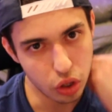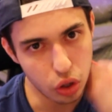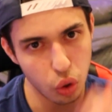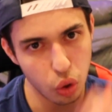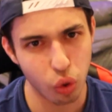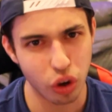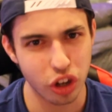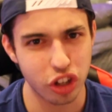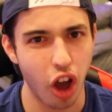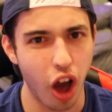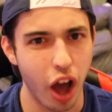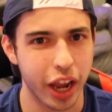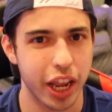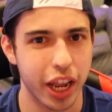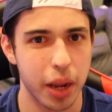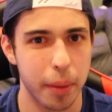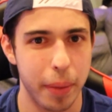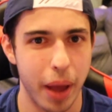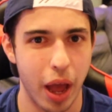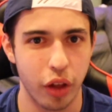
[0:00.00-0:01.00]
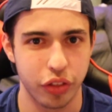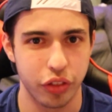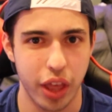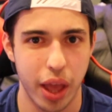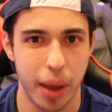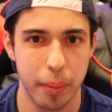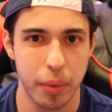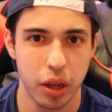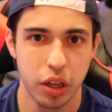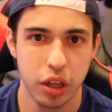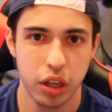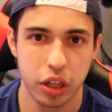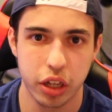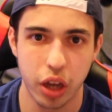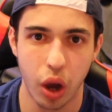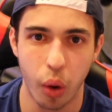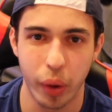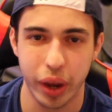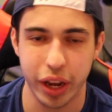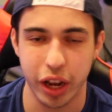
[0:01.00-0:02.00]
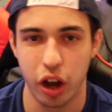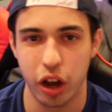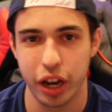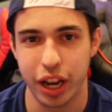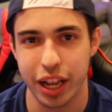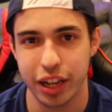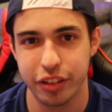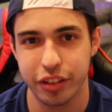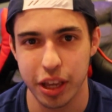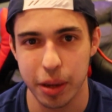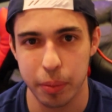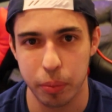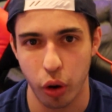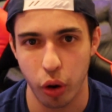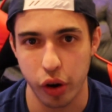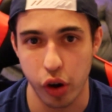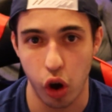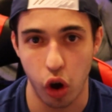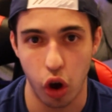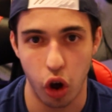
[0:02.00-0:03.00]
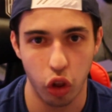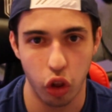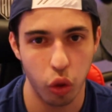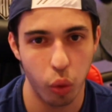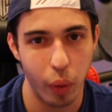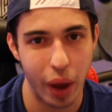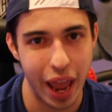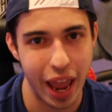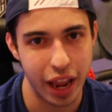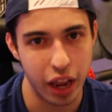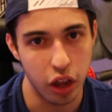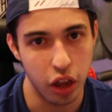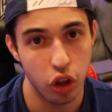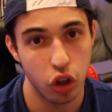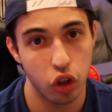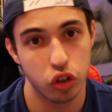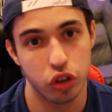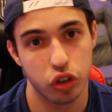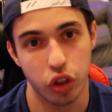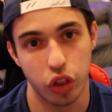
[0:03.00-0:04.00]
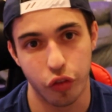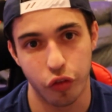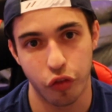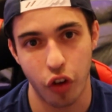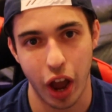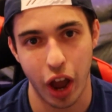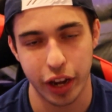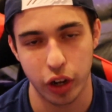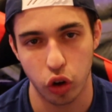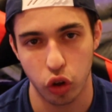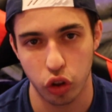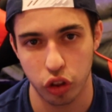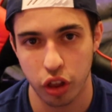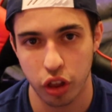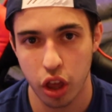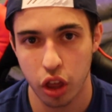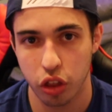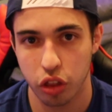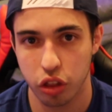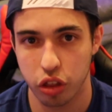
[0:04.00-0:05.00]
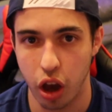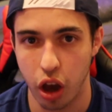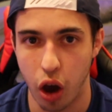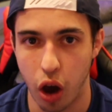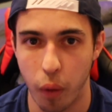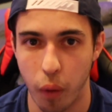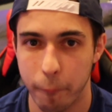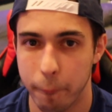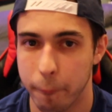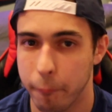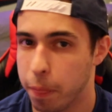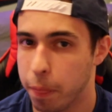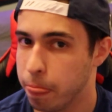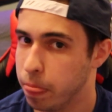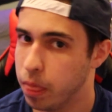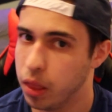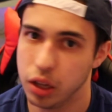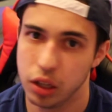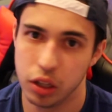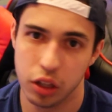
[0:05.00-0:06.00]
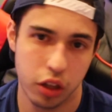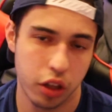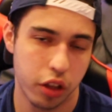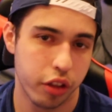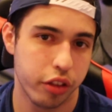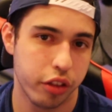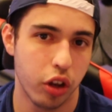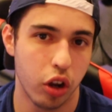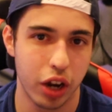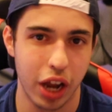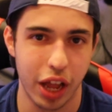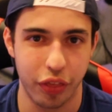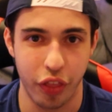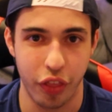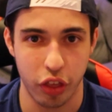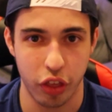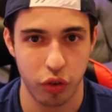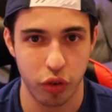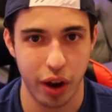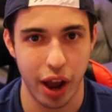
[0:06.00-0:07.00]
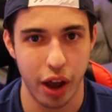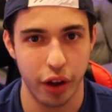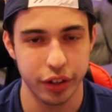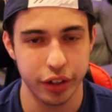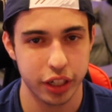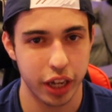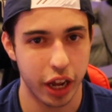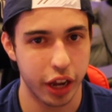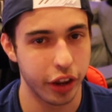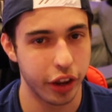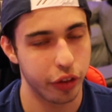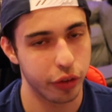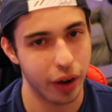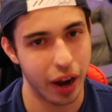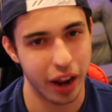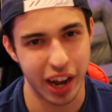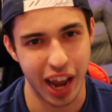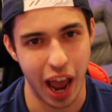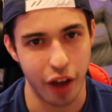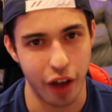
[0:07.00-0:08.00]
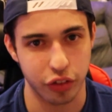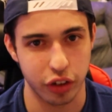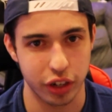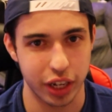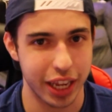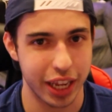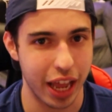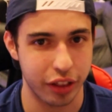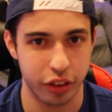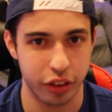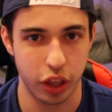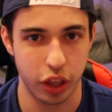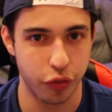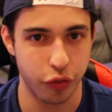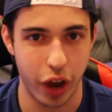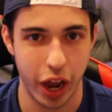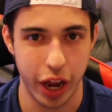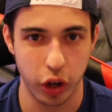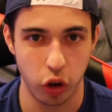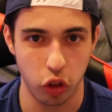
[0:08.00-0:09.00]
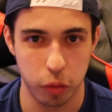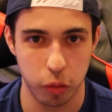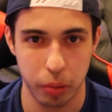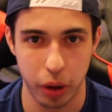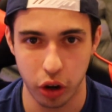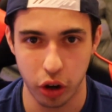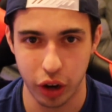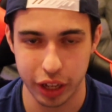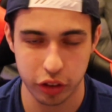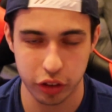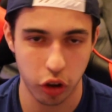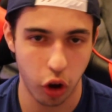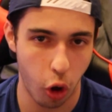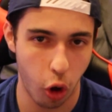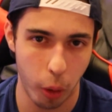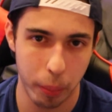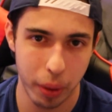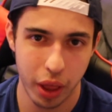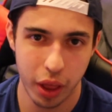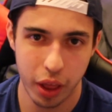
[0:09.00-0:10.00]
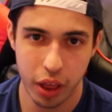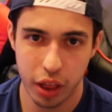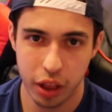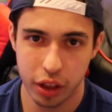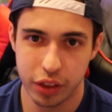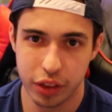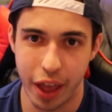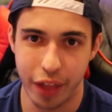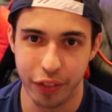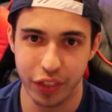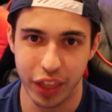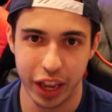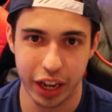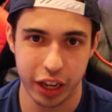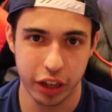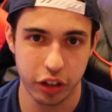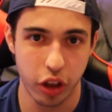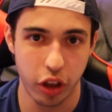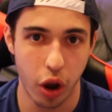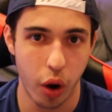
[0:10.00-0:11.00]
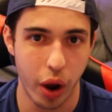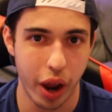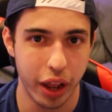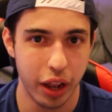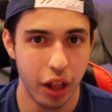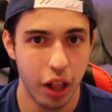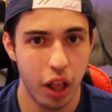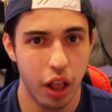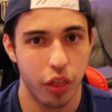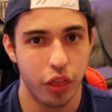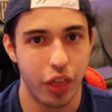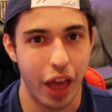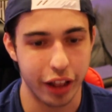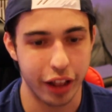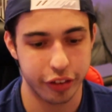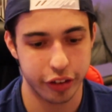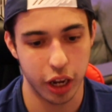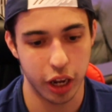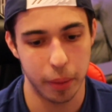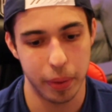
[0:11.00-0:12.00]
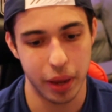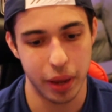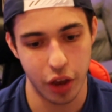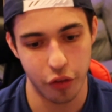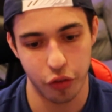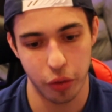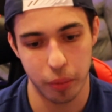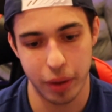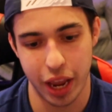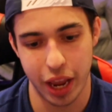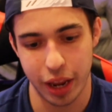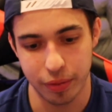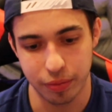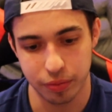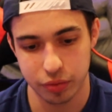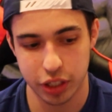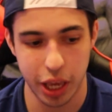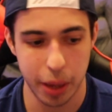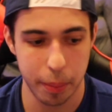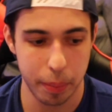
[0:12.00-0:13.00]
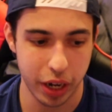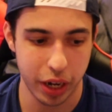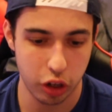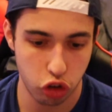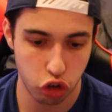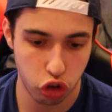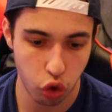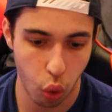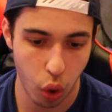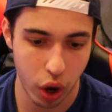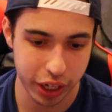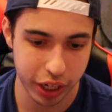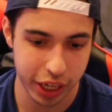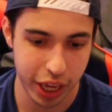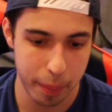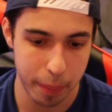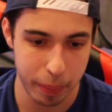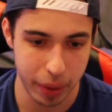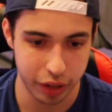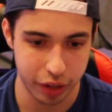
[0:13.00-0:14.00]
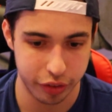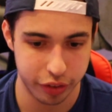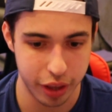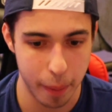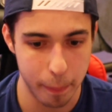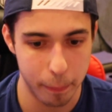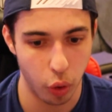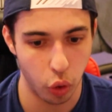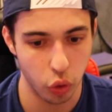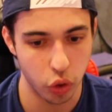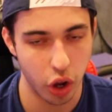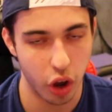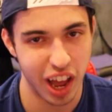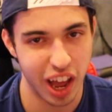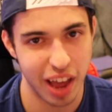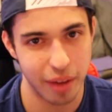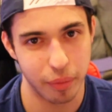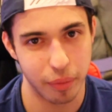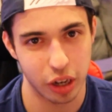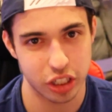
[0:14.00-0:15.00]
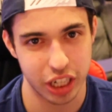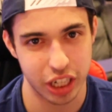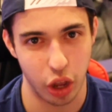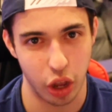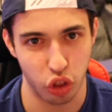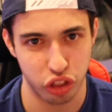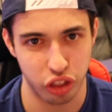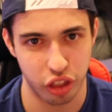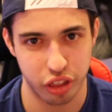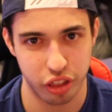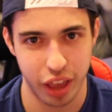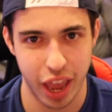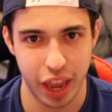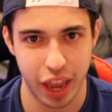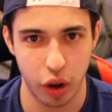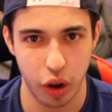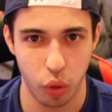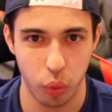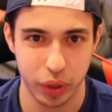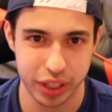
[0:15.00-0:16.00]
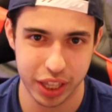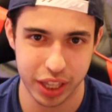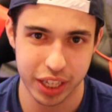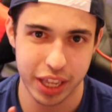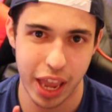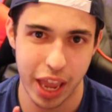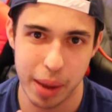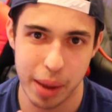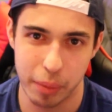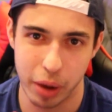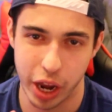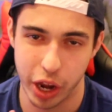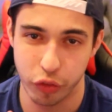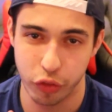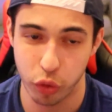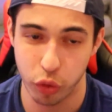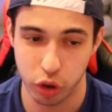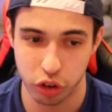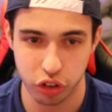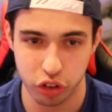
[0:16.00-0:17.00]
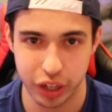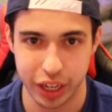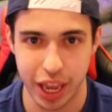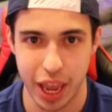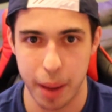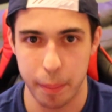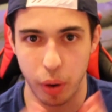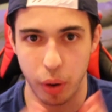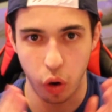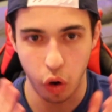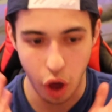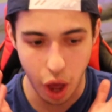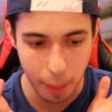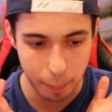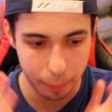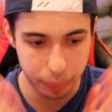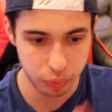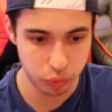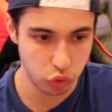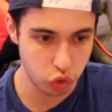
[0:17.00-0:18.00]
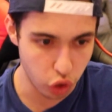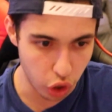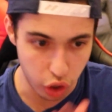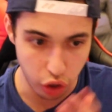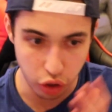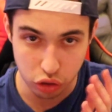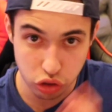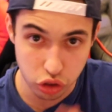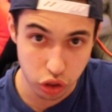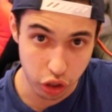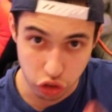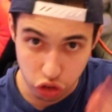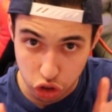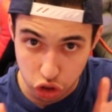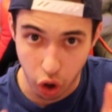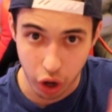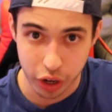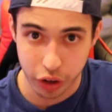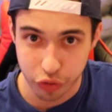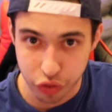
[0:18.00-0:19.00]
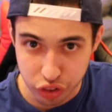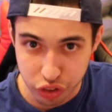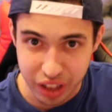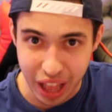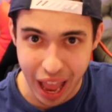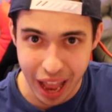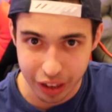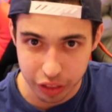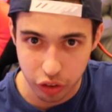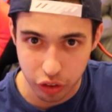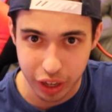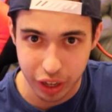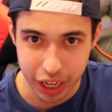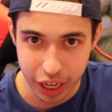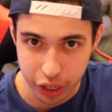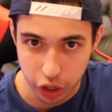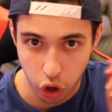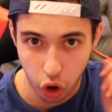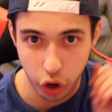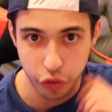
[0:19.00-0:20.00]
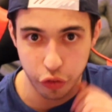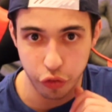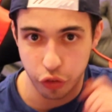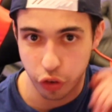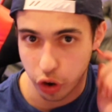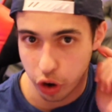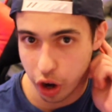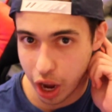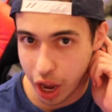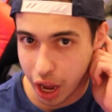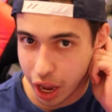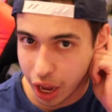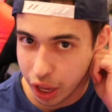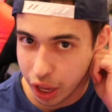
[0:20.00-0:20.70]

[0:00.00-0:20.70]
we're talking about them going on a deep run all the way to the finals. So still got this round, got another round after to get finals, but let's hope that they could do it. That's going to be it for me. Keeping it short, keeping it simple. Don't have much else to say with the game. I unfortunately can't pull up the chart of stats like I could for